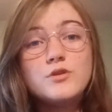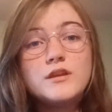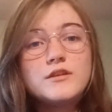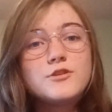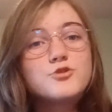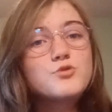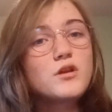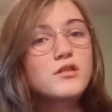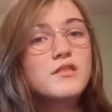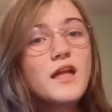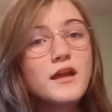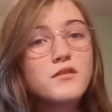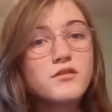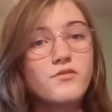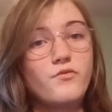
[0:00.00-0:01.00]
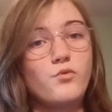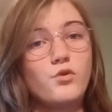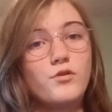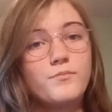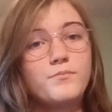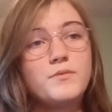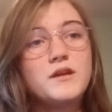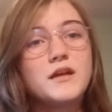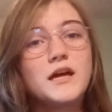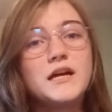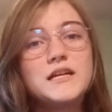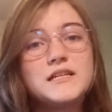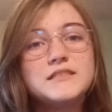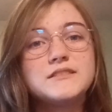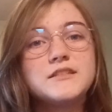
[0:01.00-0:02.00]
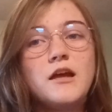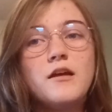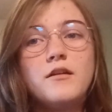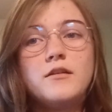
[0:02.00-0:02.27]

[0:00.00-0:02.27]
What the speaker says: need to dress nice for, because